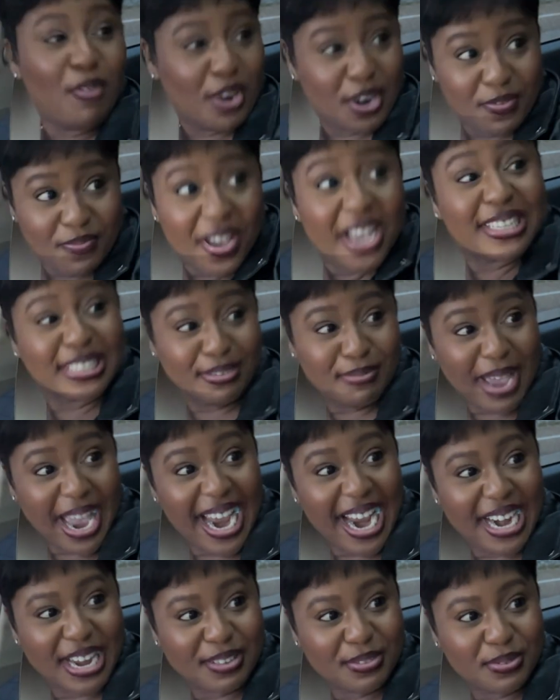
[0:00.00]
to fix a
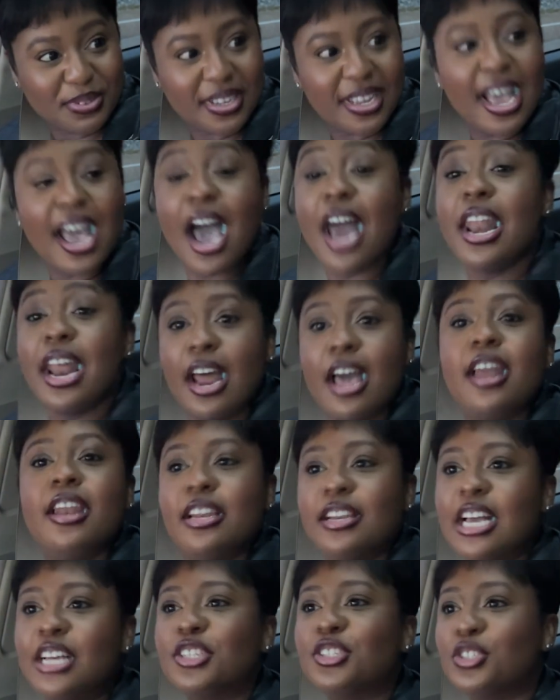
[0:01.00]
man.
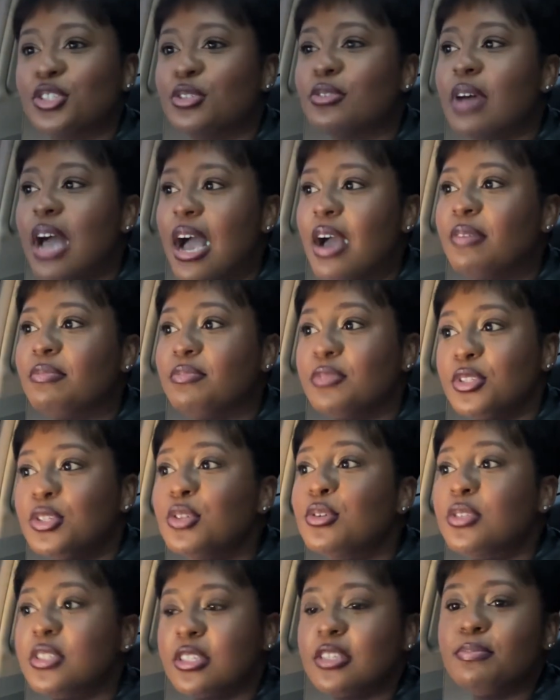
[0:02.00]
And that's true. I
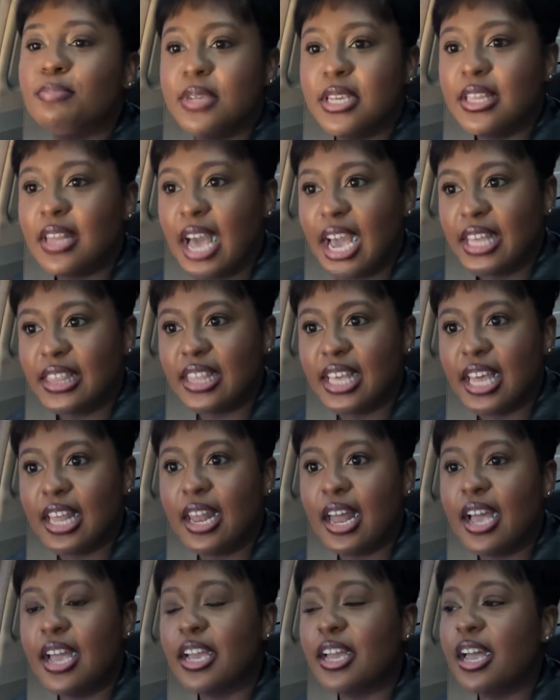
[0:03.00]
used to be like that.
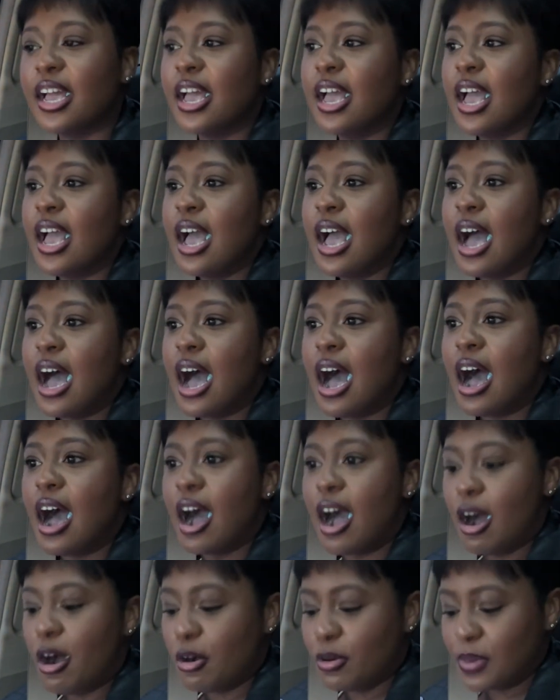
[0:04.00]
Like
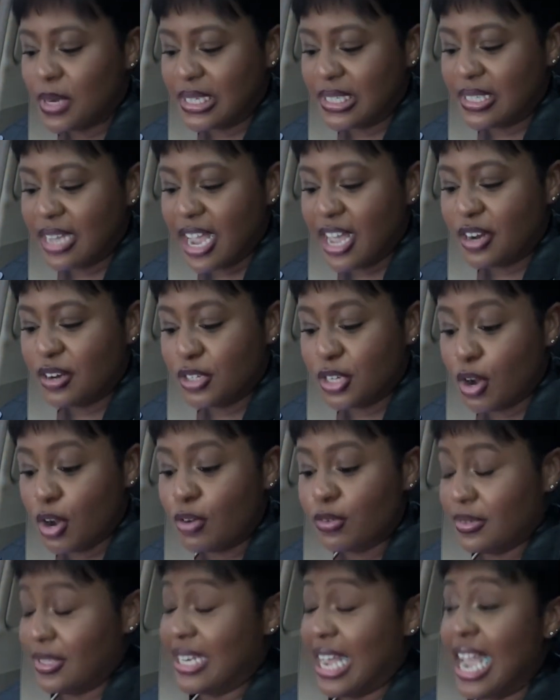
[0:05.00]
I always dated
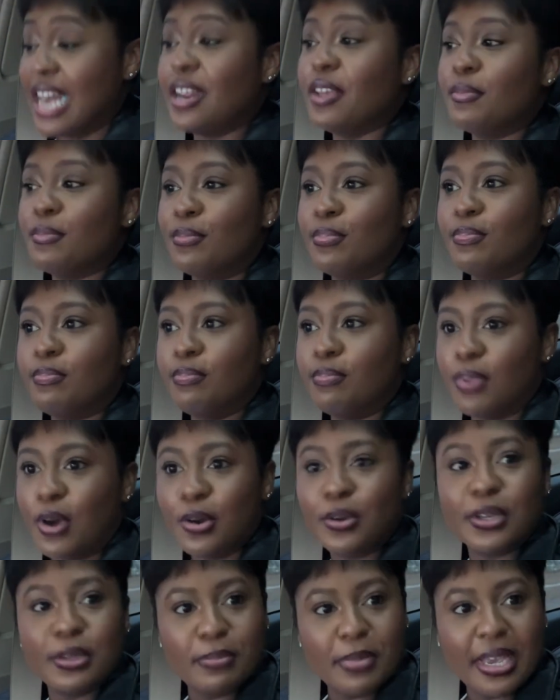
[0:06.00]

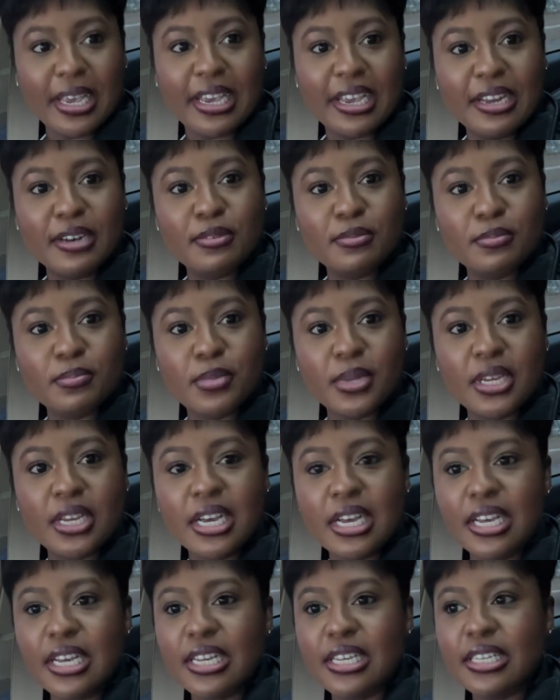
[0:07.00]
broken men
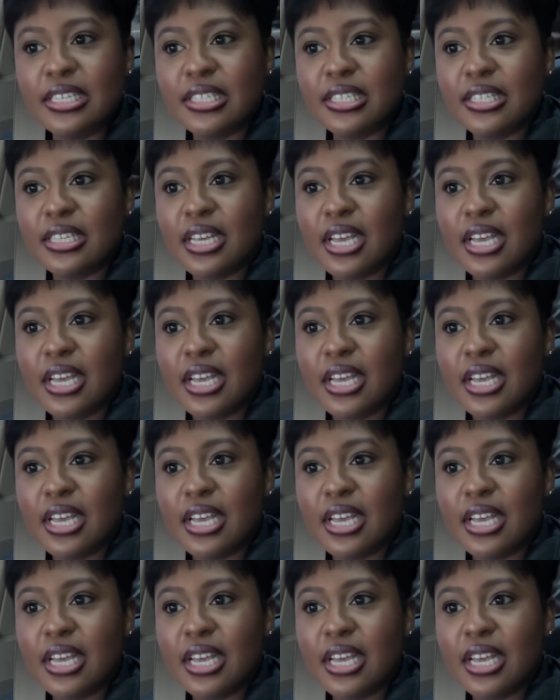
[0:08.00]
because